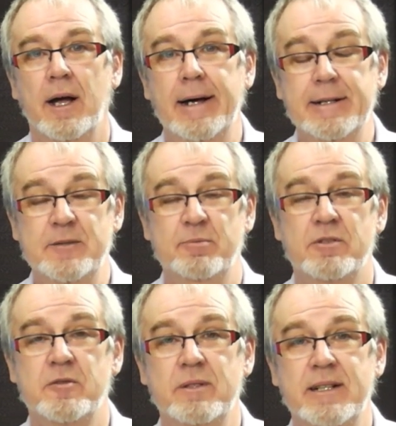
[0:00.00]
and it's
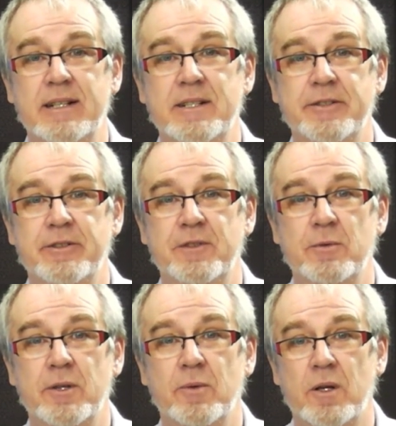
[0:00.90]
possibly easier if you
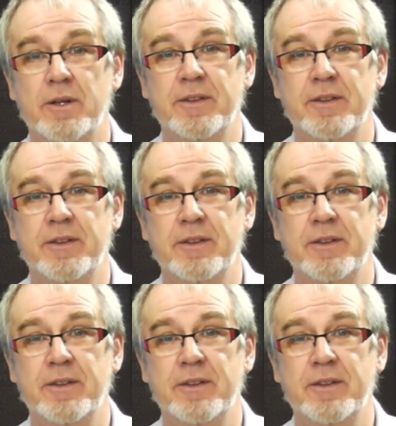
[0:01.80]
want to alter